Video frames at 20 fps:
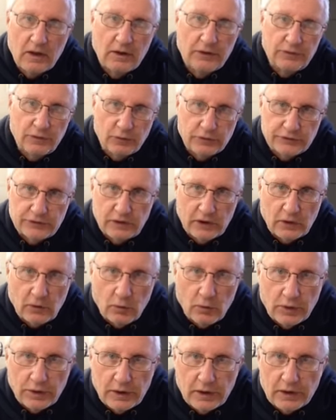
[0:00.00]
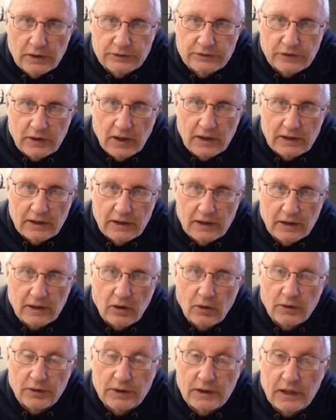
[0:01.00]
threw a stick of wood in. It's starting to get
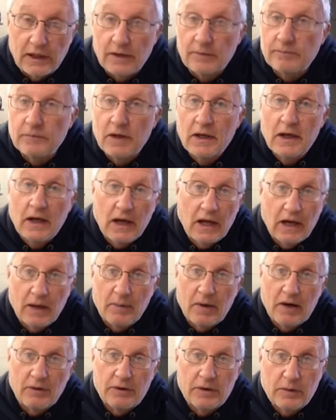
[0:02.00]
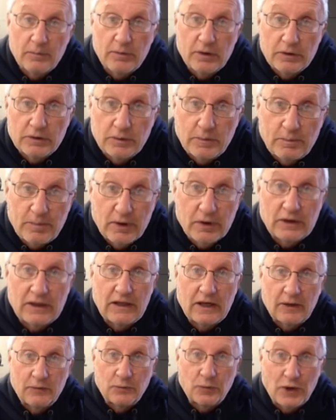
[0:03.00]
going again. And I'm out here building beer
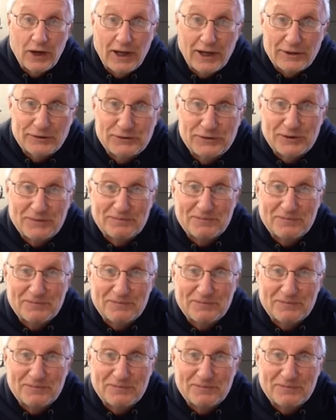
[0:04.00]
can rings.